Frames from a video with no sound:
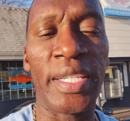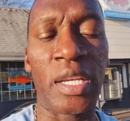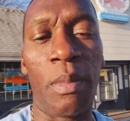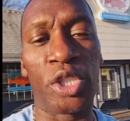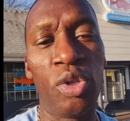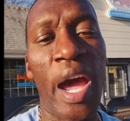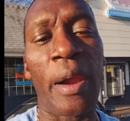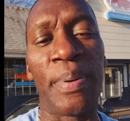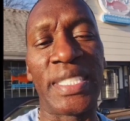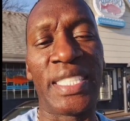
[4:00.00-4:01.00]
some, but you got to
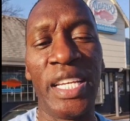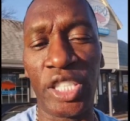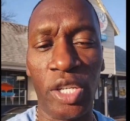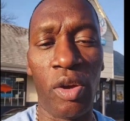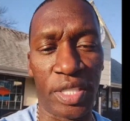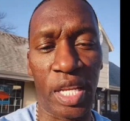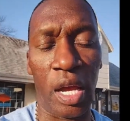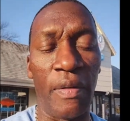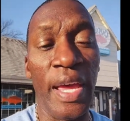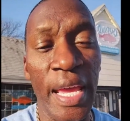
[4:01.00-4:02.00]
position
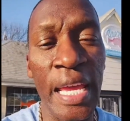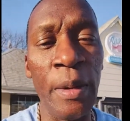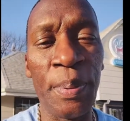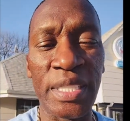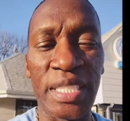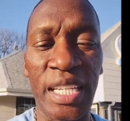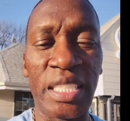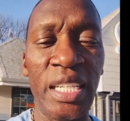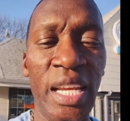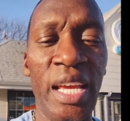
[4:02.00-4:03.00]
yourself. He
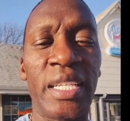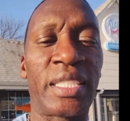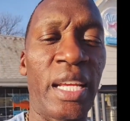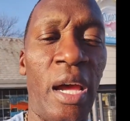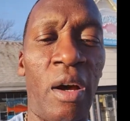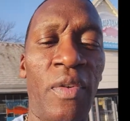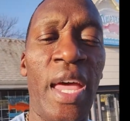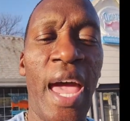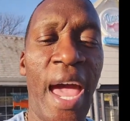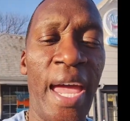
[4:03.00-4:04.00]
positioned himself
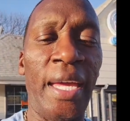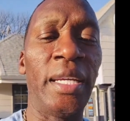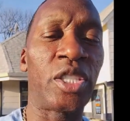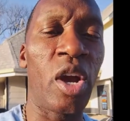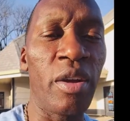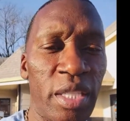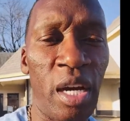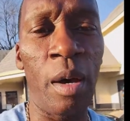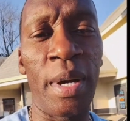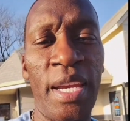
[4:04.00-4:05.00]
and he turned
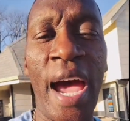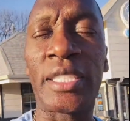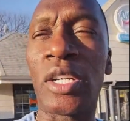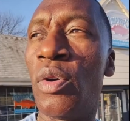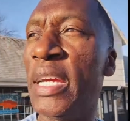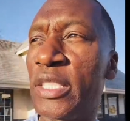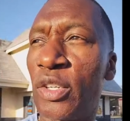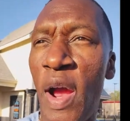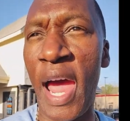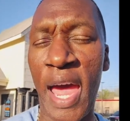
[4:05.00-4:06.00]
up a notch on his
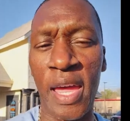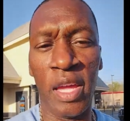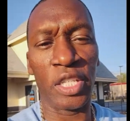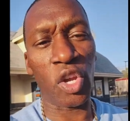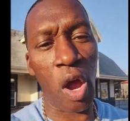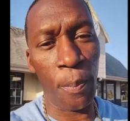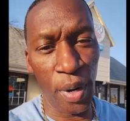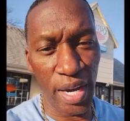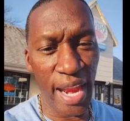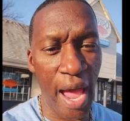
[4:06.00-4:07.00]
grind, started
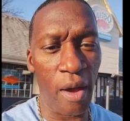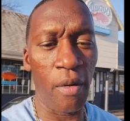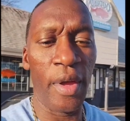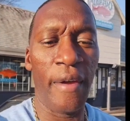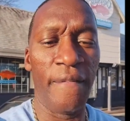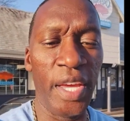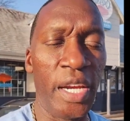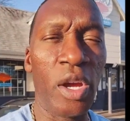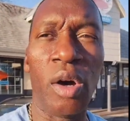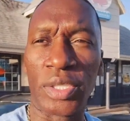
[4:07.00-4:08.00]
putting out
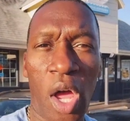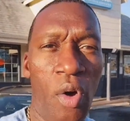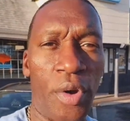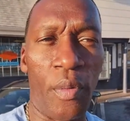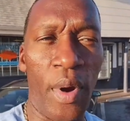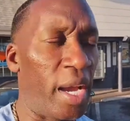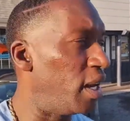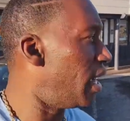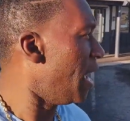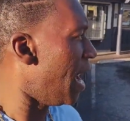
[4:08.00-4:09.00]
videos on the regular,
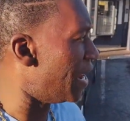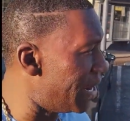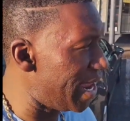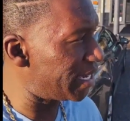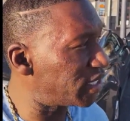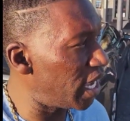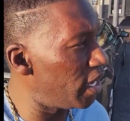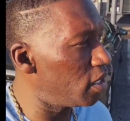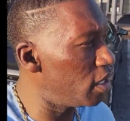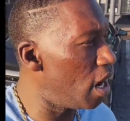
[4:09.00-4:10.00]
and the next
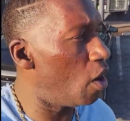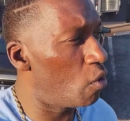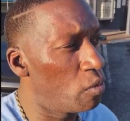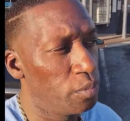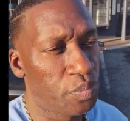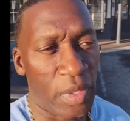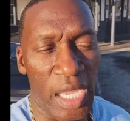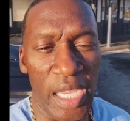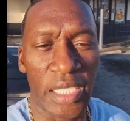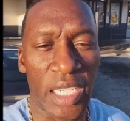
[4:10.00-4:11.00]
thing you know,
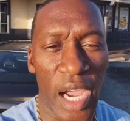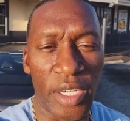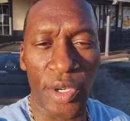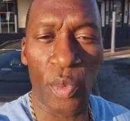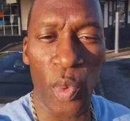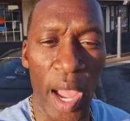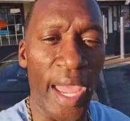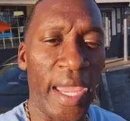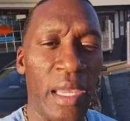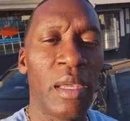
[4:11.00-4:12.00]
he's Kountry
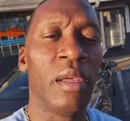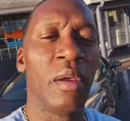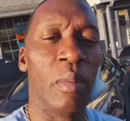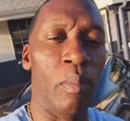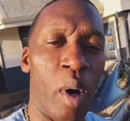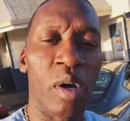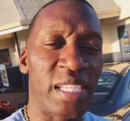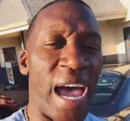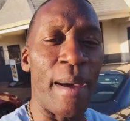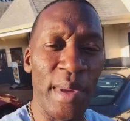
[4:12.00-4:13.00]
Wayne,
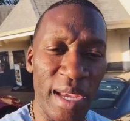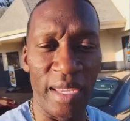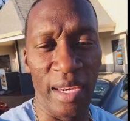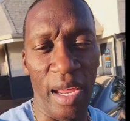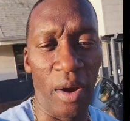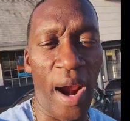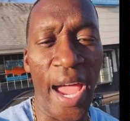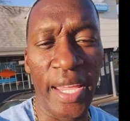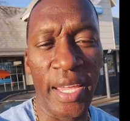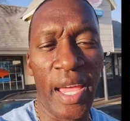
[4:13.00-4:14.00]
multi-millionaire,
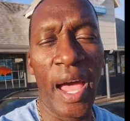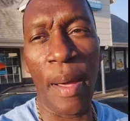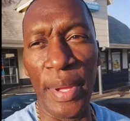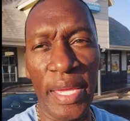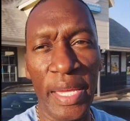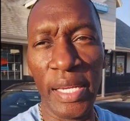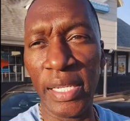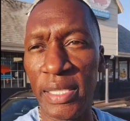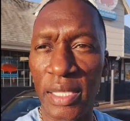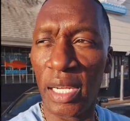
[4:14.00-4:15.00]
right? I mean,
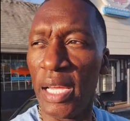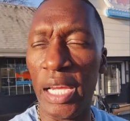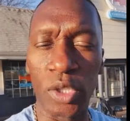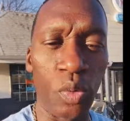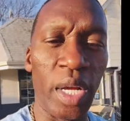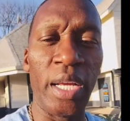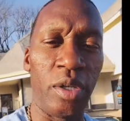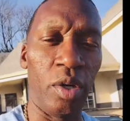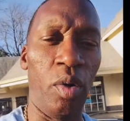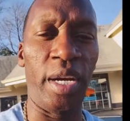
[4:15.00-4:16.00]
he's he's really
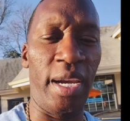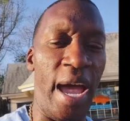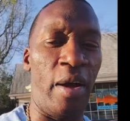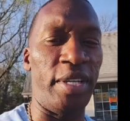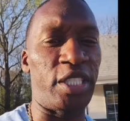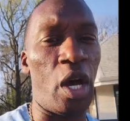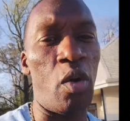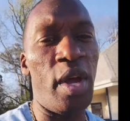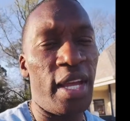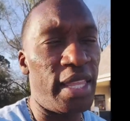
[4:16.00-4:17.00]
doing it now. And so
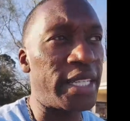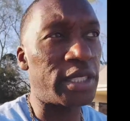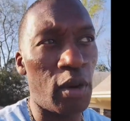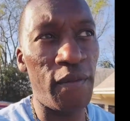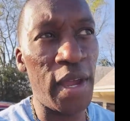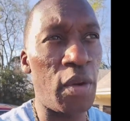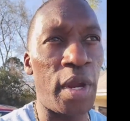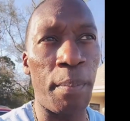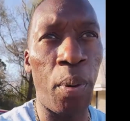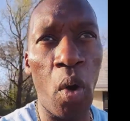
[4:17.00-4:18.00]
that's so very
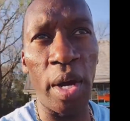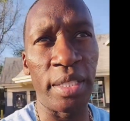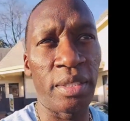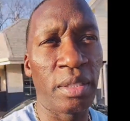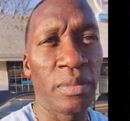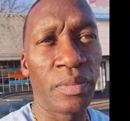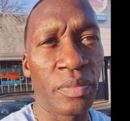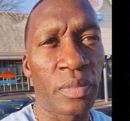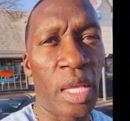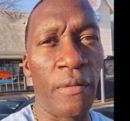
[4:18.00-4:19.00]
important
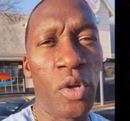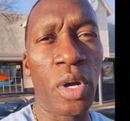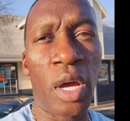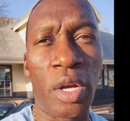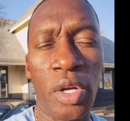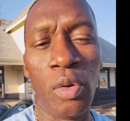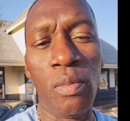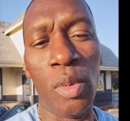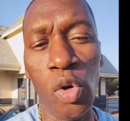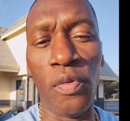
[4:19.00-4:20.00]
if you're going to do
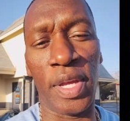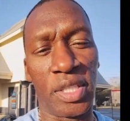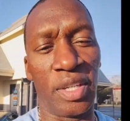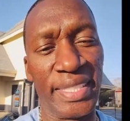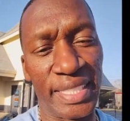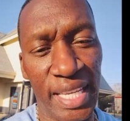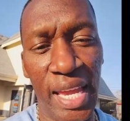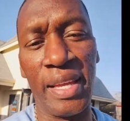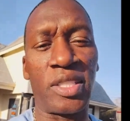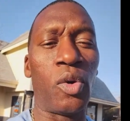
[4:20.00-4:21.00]
movies or
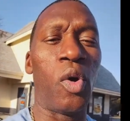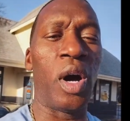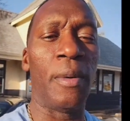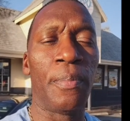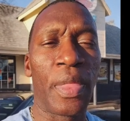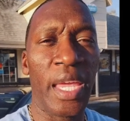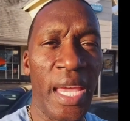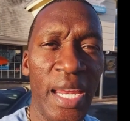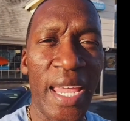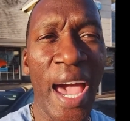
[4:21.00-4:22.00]
skits or
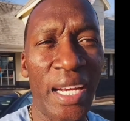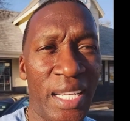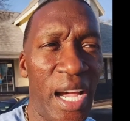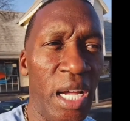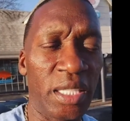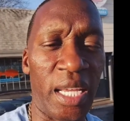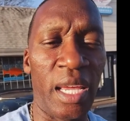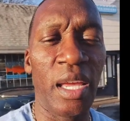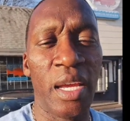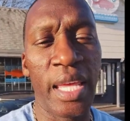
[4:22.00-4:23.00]
any kind of
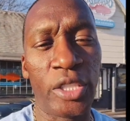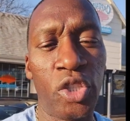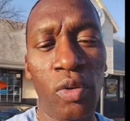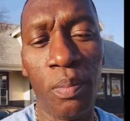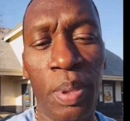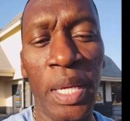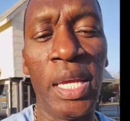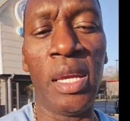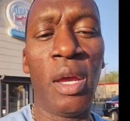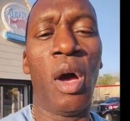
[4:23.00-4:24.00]
content, that you
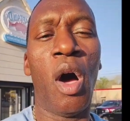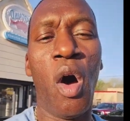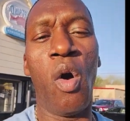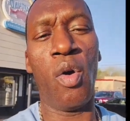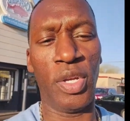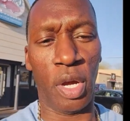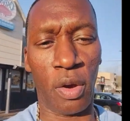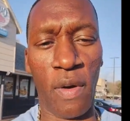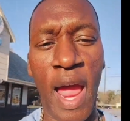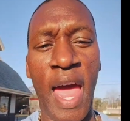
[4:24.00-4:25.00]
be on your
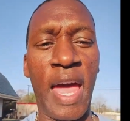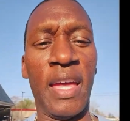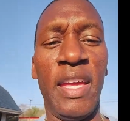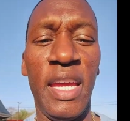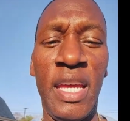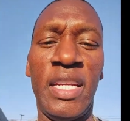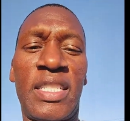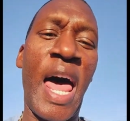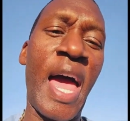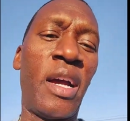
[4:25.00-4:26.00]
grind. It is
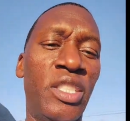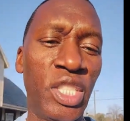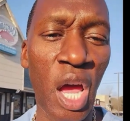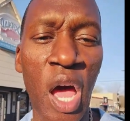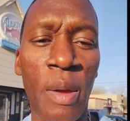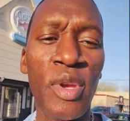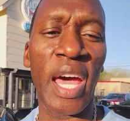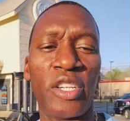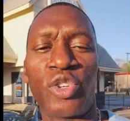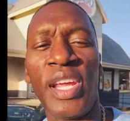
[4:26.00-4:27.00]
like a job. You got
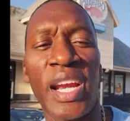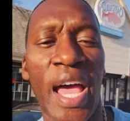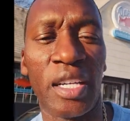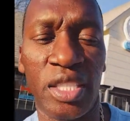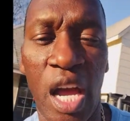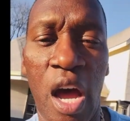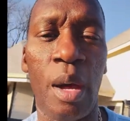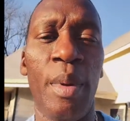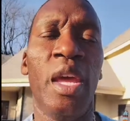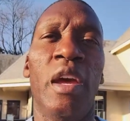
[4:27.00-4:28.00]
to treat it like a job.
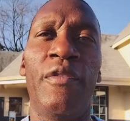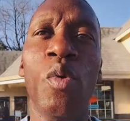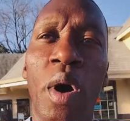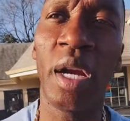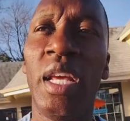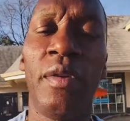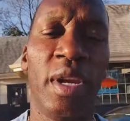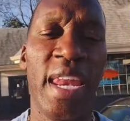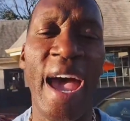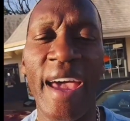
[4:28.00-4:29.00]
If you want to leave your
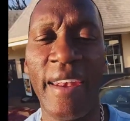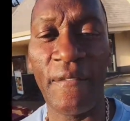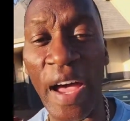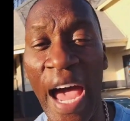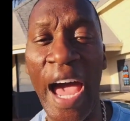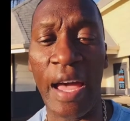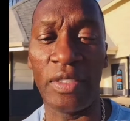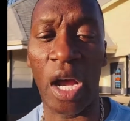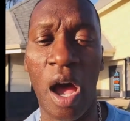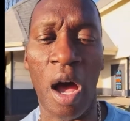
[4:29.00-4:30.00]
nine to five
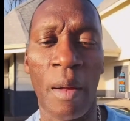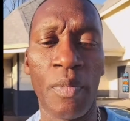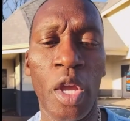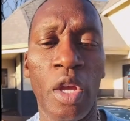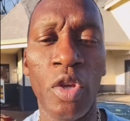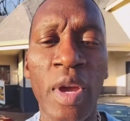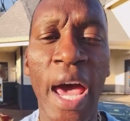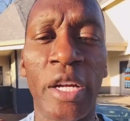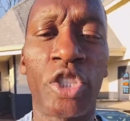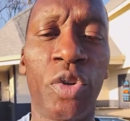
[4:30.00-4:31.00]
job, you
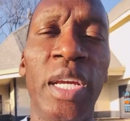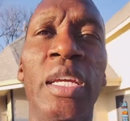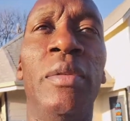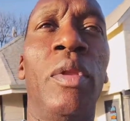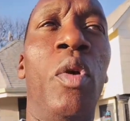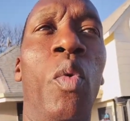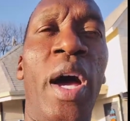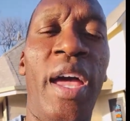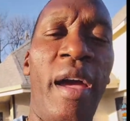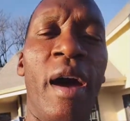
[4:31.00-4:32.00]
got to treat
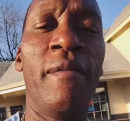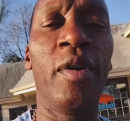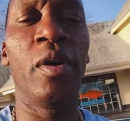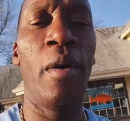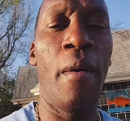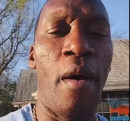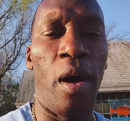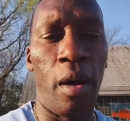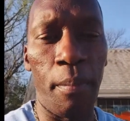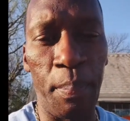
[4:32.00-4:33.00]

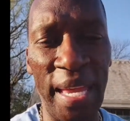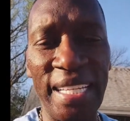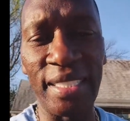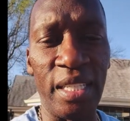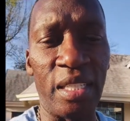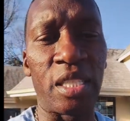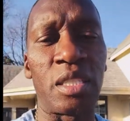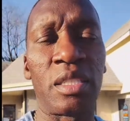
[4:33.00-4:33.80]
whatever business